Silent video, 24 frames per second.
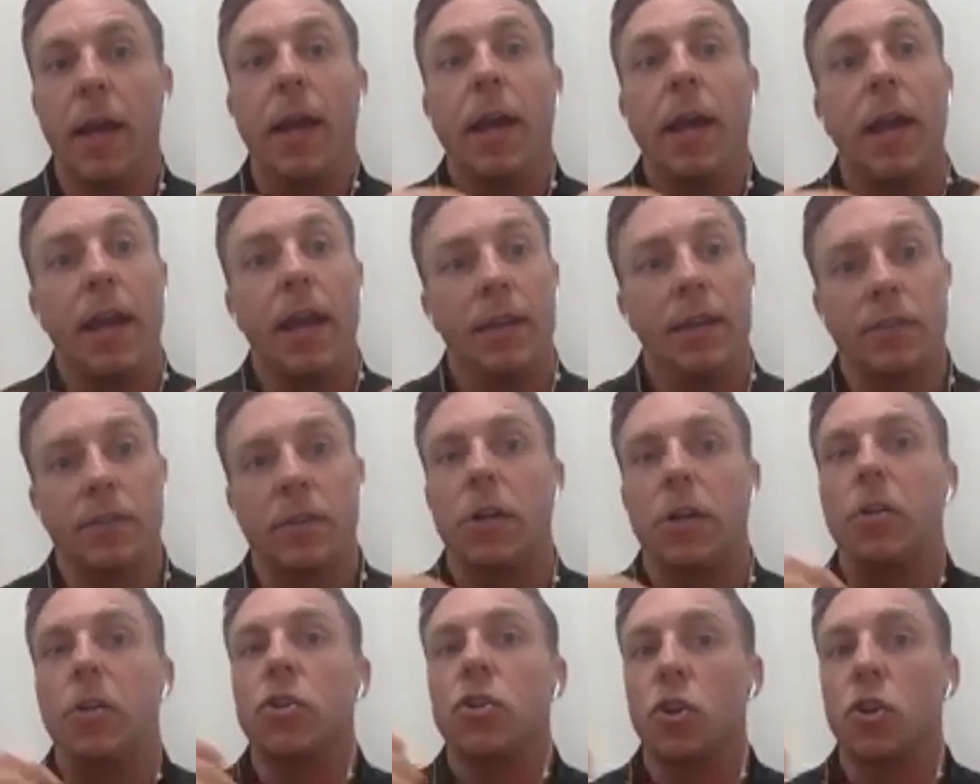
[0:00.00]
it's going
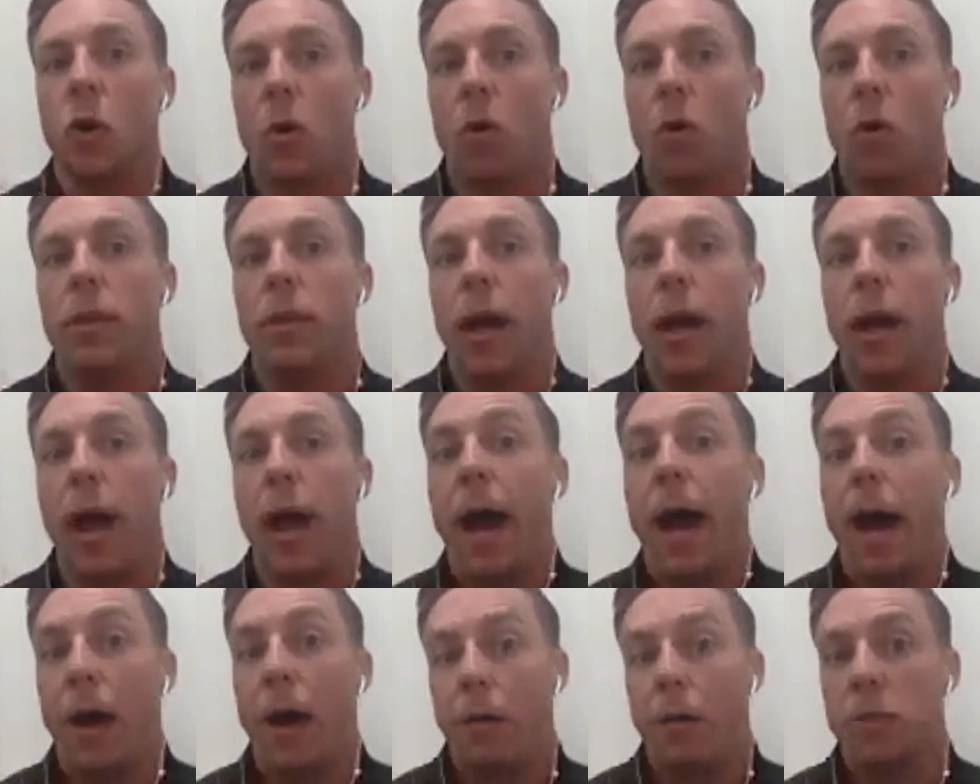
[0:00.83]
to show on the
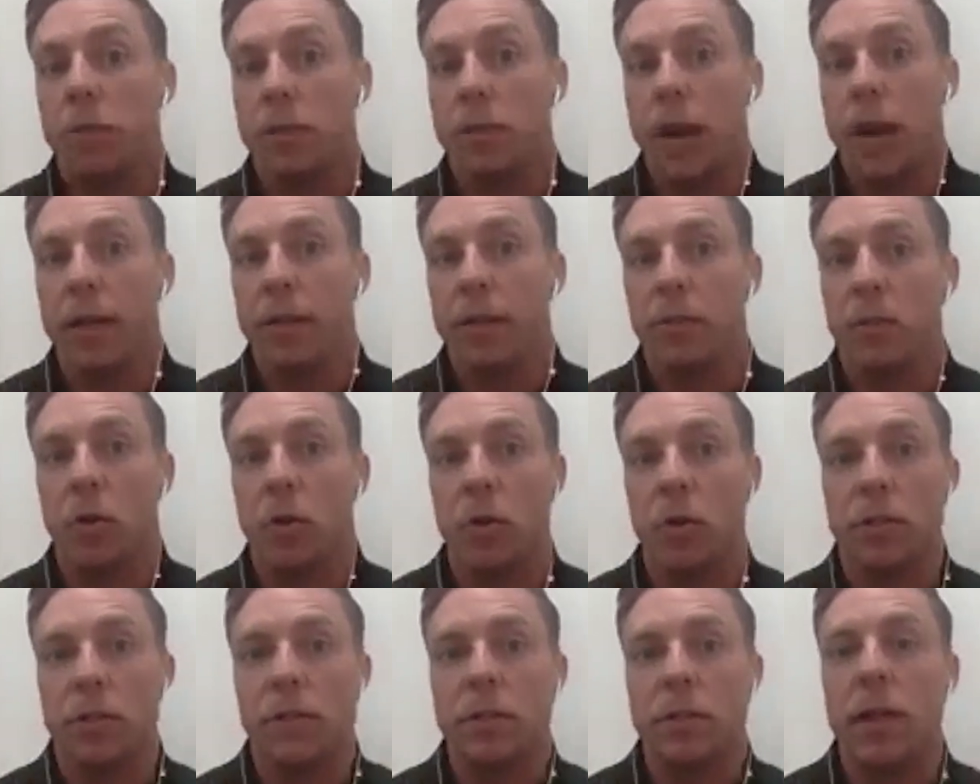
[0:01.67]
outside. So
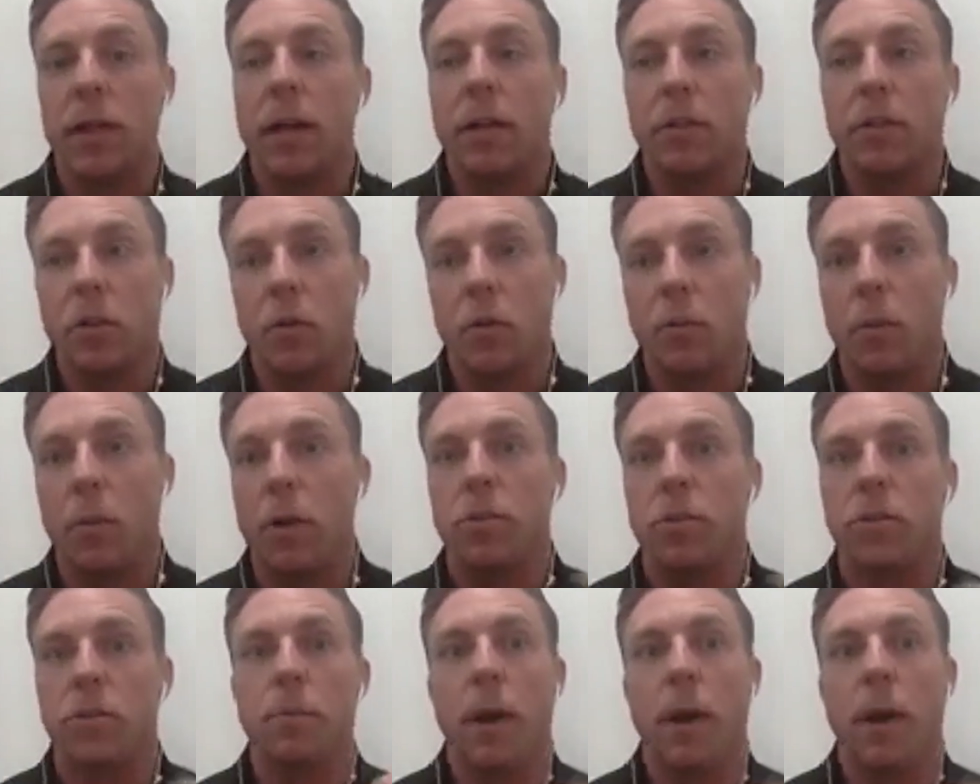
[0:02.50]
it's not so much
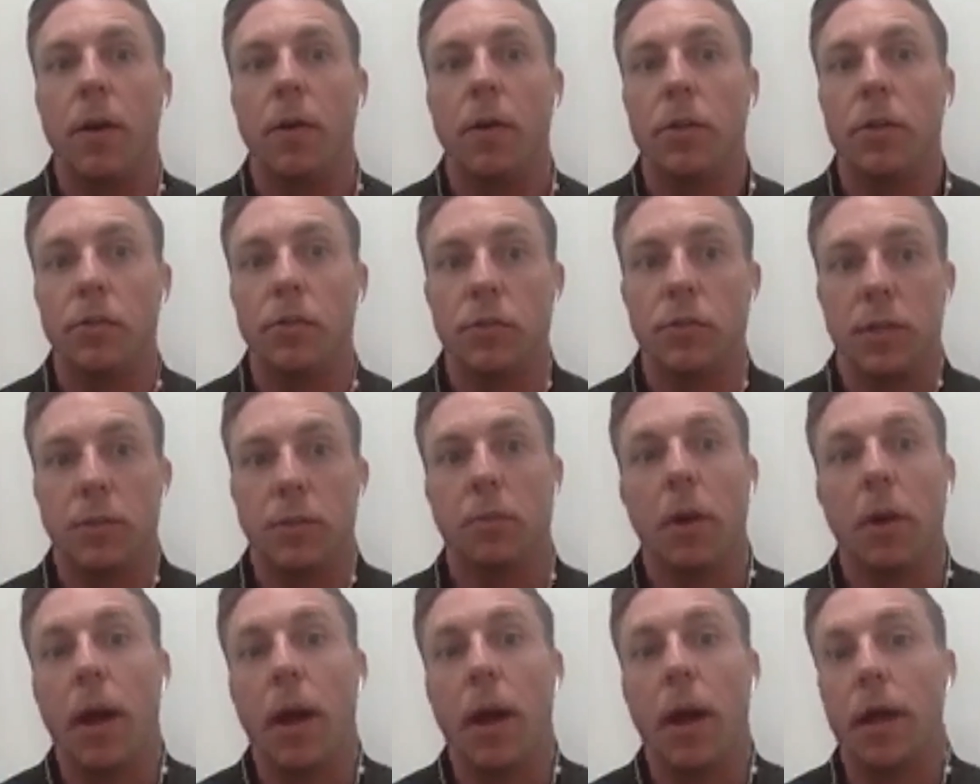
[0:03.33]
about using
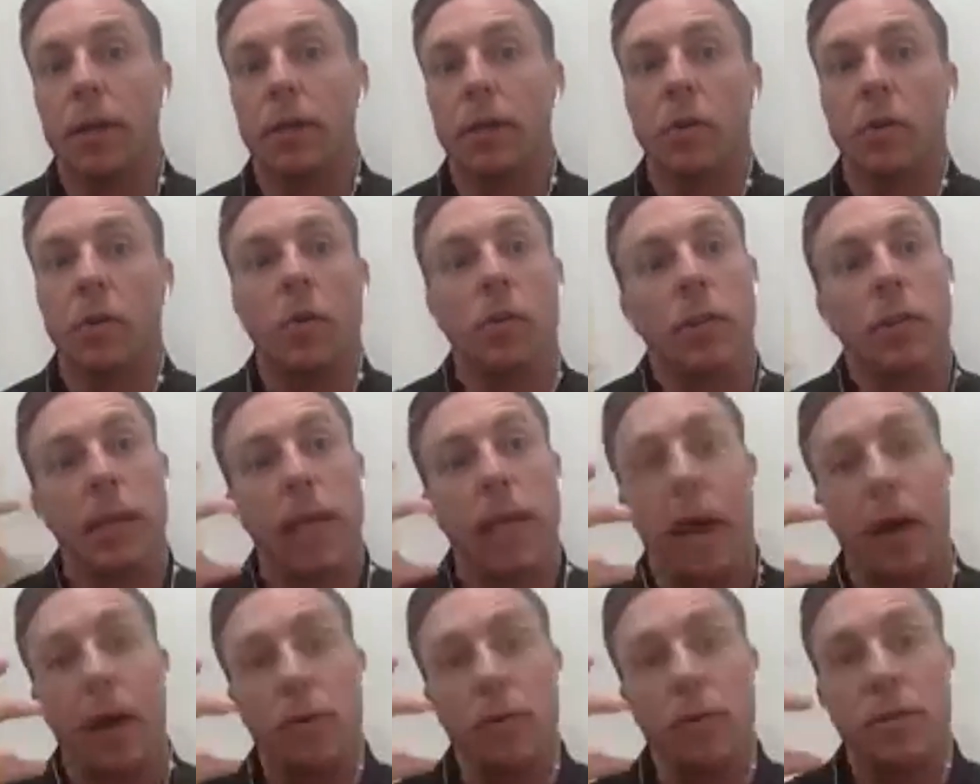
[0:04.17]
products on the
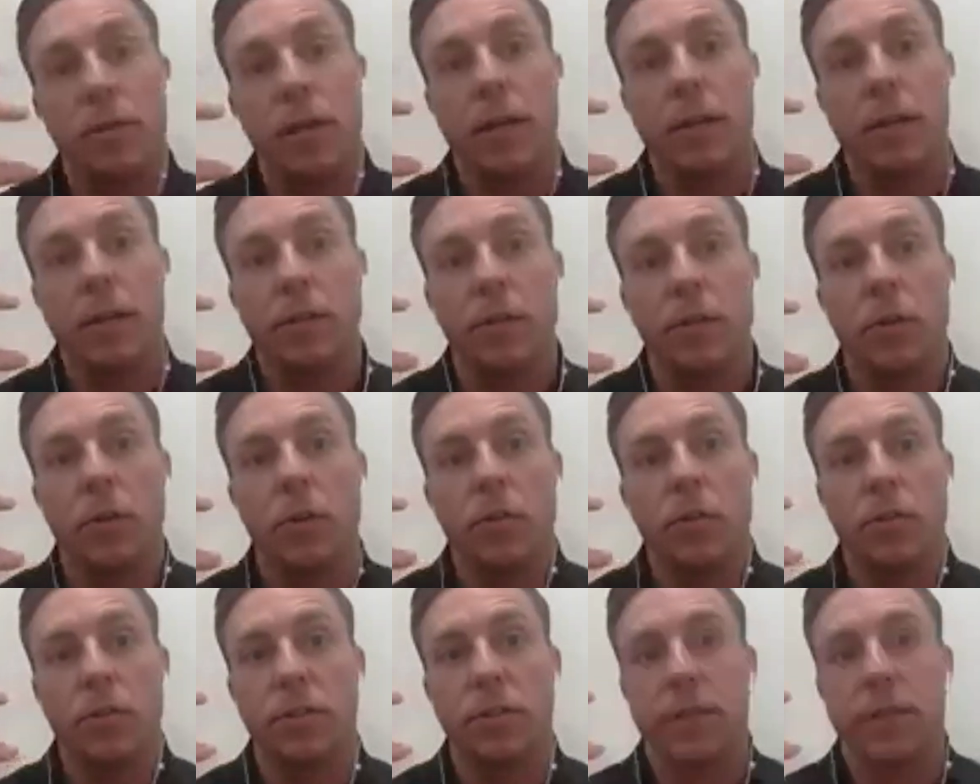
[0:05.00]
outside to
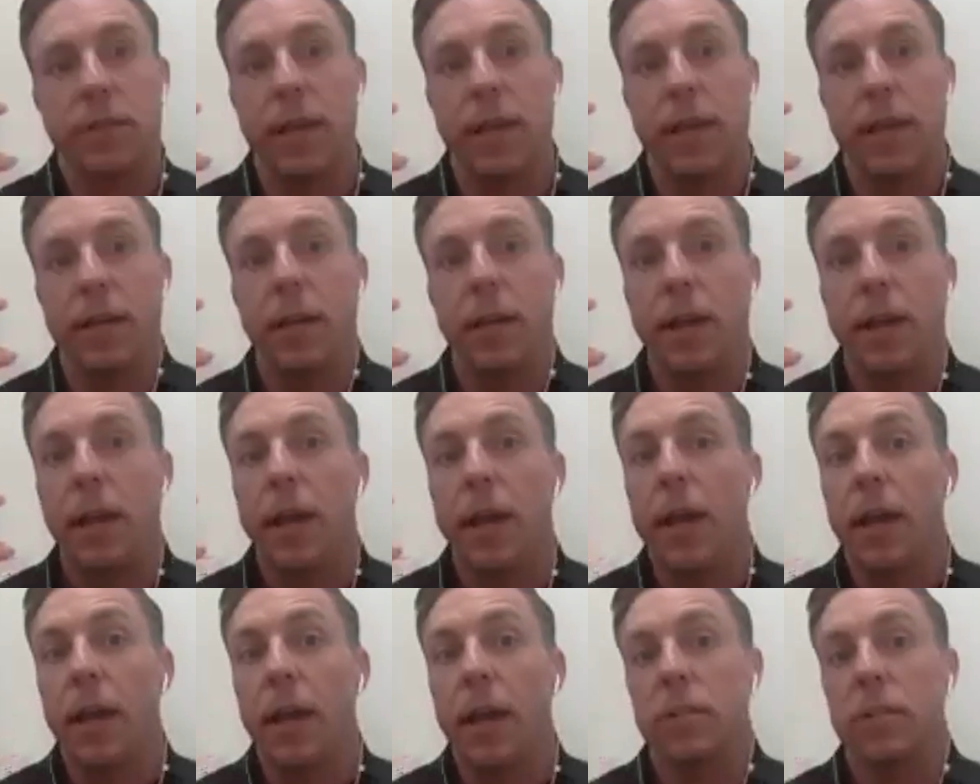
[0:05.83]
nourish the skin.
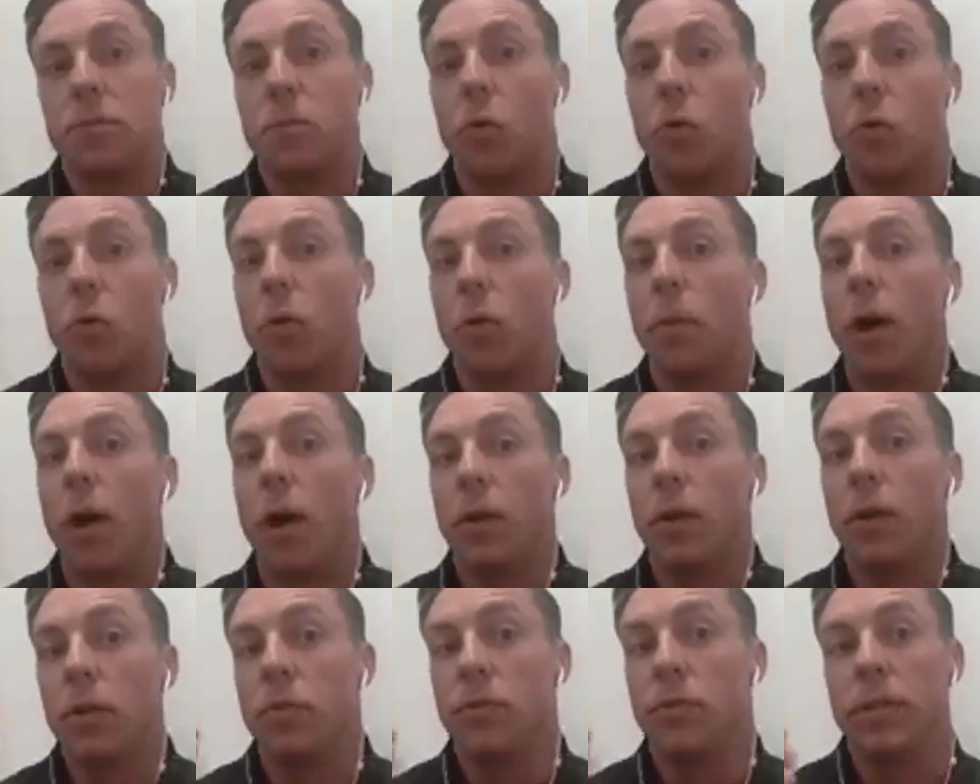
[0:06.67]
It's more about
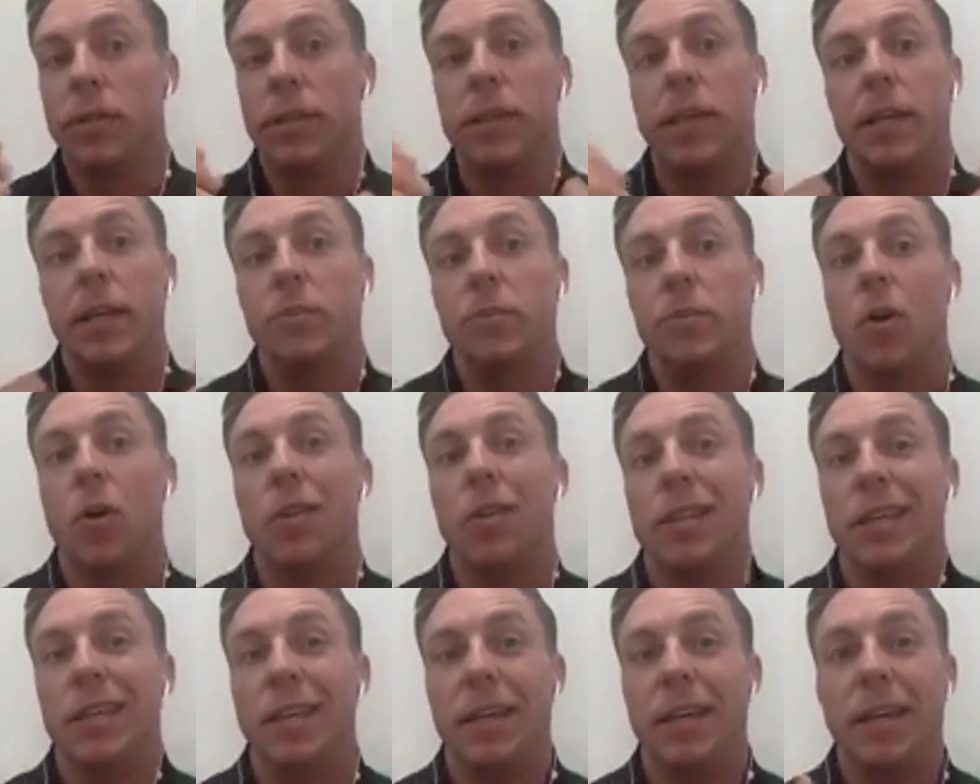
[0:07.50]
using things on
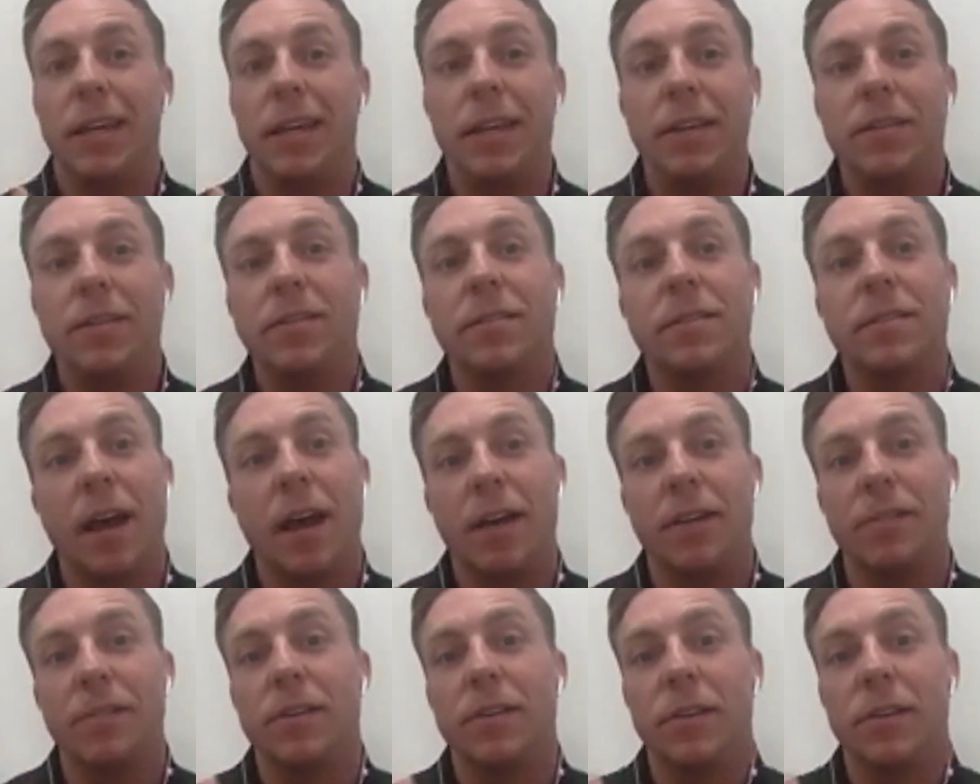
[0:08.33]
the
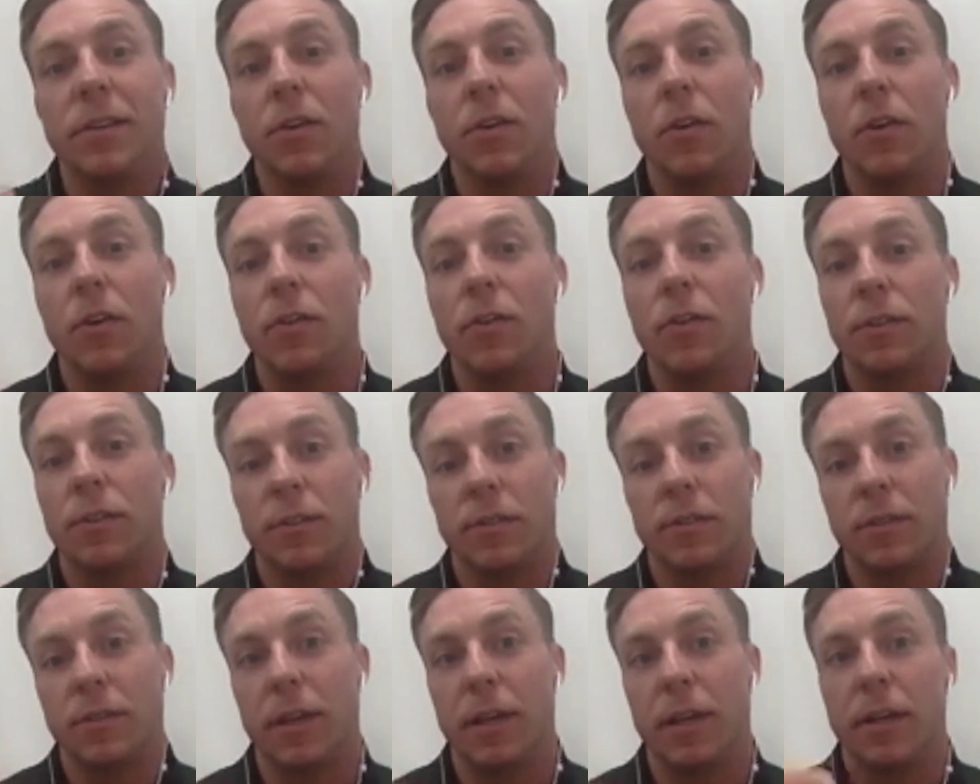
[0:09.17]
inside to nourish the
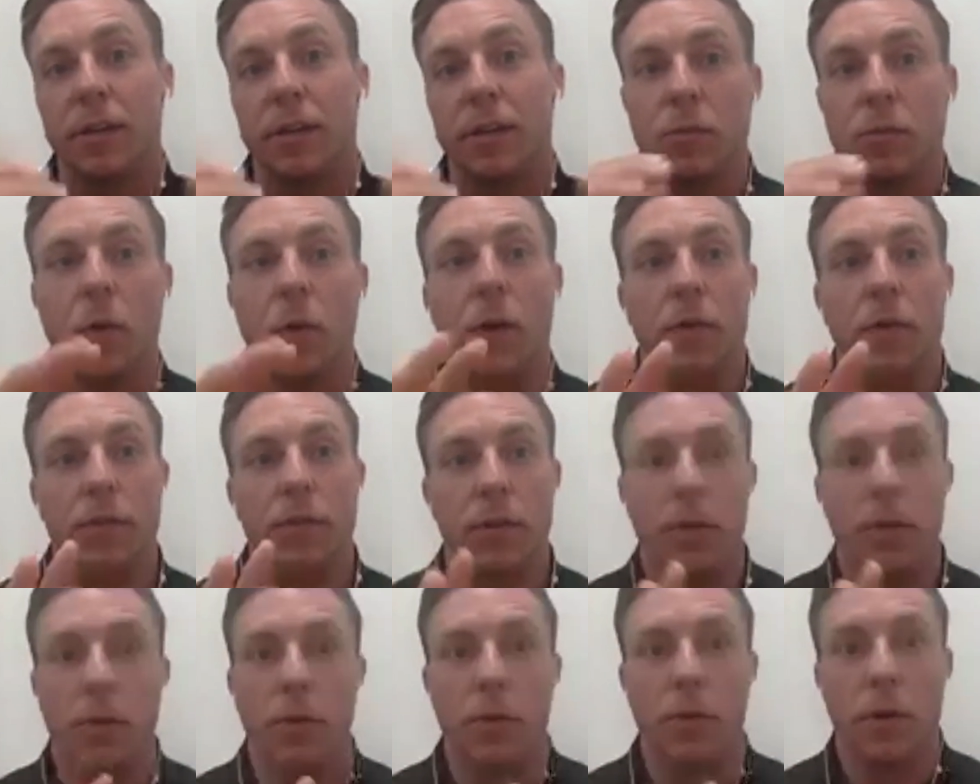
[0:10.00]
skin as well
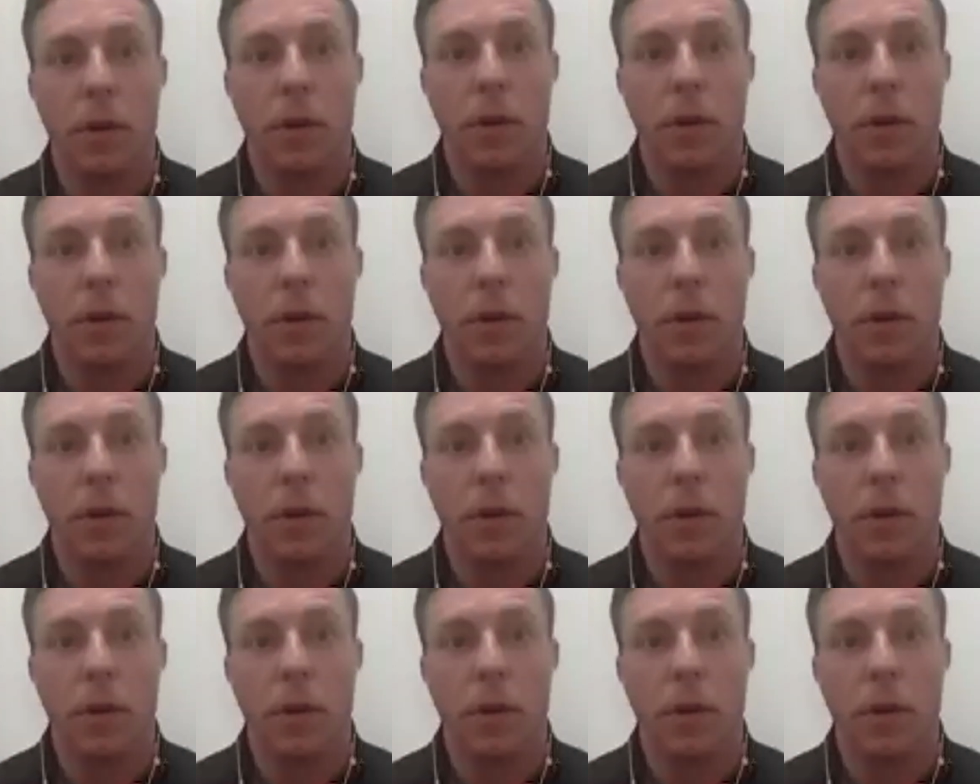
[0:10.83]
too.